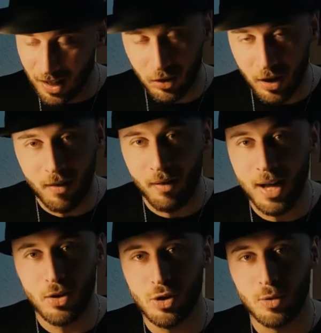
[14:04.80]
undercover
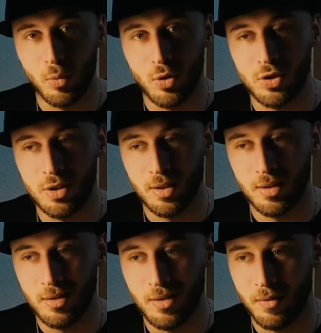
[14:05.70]
agent was
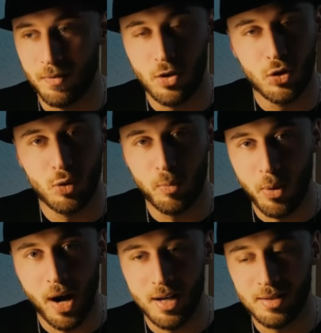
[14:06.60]
very
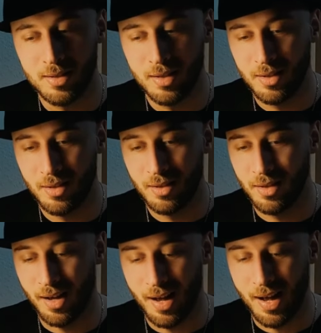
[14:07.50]
surprised
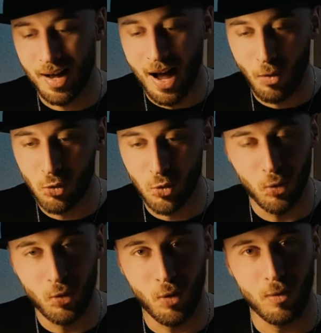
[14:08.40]
how
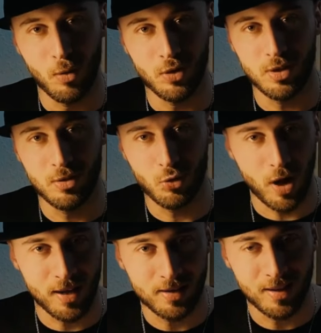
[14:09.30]
Curko was
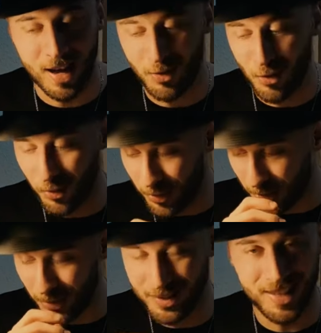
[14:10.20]
dressed. I don't know
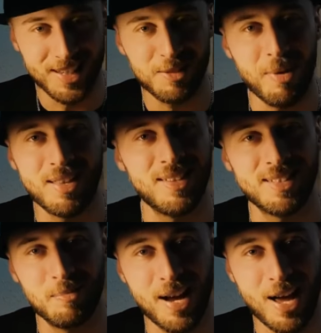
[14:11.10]
what he expected,
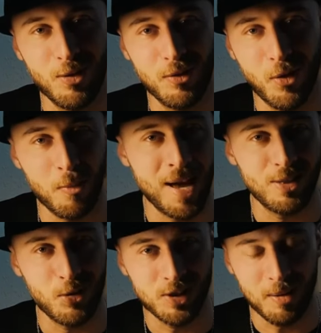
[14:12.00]
some kind of
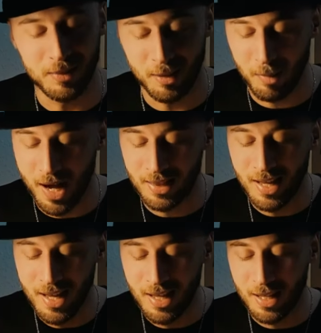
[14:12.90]
command or something, but
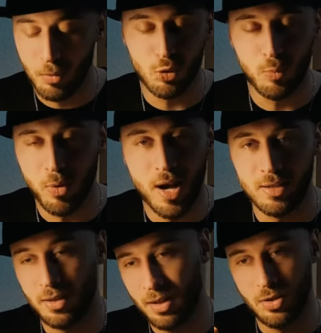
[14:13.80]
he was
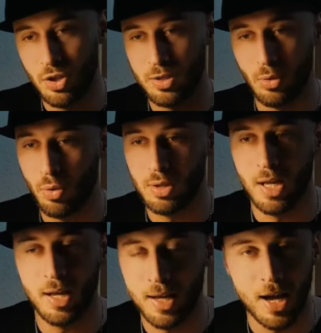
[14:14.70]
surprised that he just looked
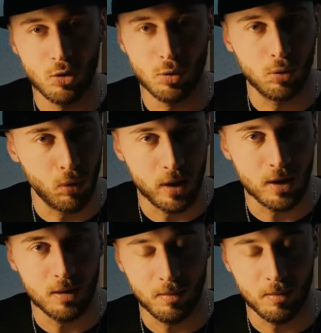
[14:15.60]
like a casual tourist,